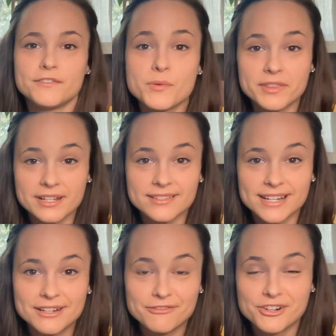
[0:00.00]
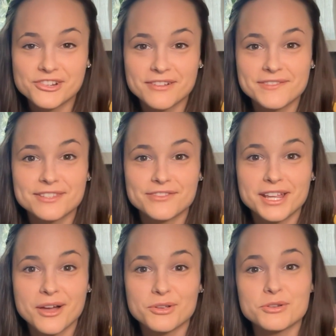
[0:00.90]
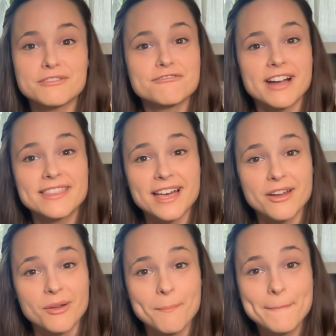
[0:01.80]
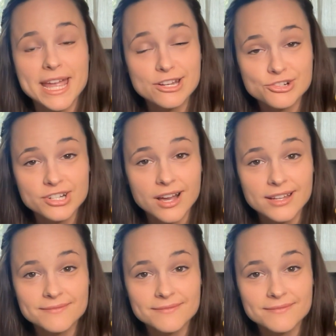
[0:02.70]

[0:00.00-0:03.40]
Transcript: want the extended version of this video, you can find that on Patreon.